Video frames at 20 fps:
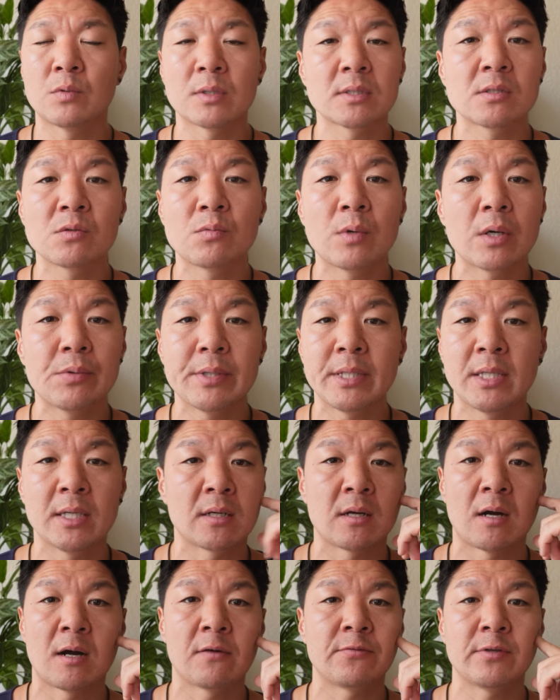what's the way we
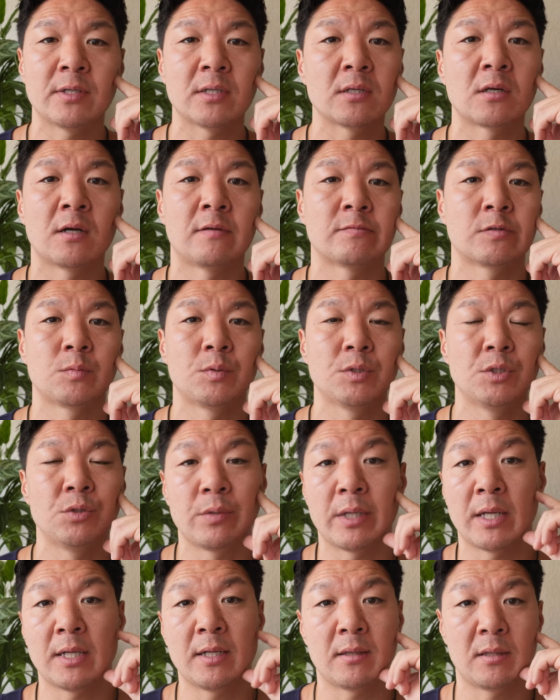get confident and comfortable
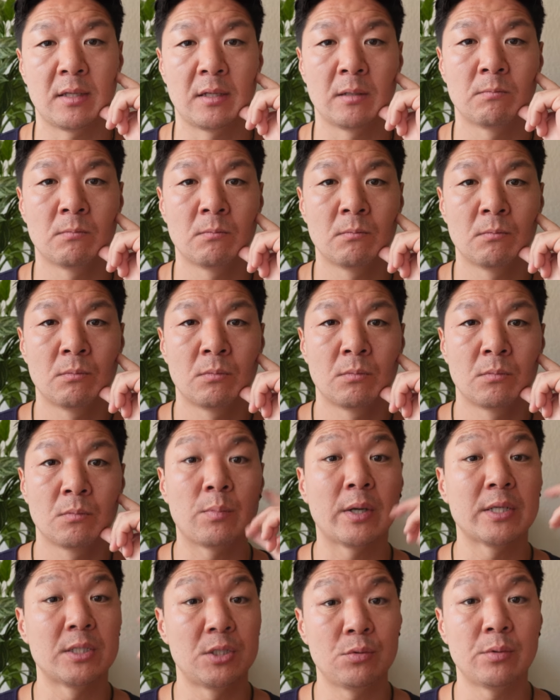doing anything?
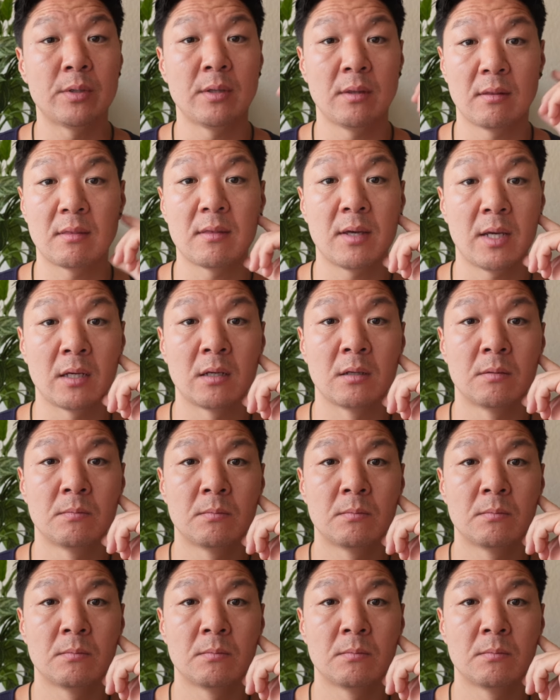By doing the thing.